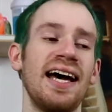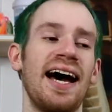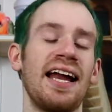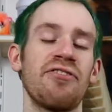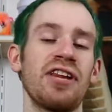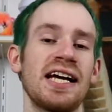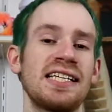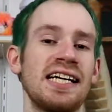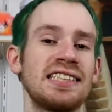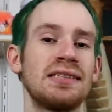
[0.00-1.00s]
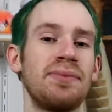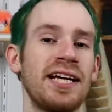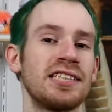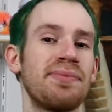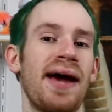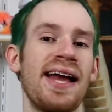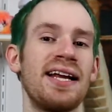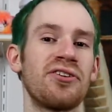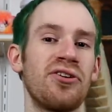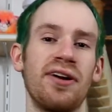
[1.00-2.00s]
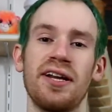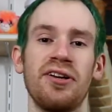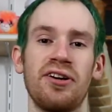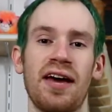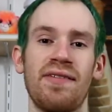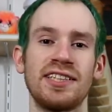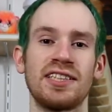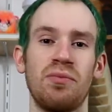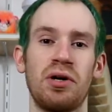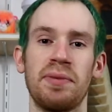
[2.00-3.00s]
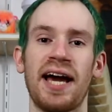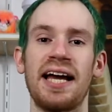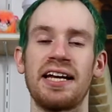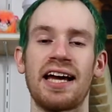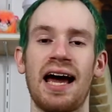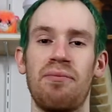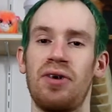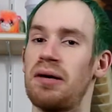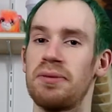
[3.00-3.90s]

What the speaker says: And I feel like that's the biggest pain in currently not having someone behind the camera,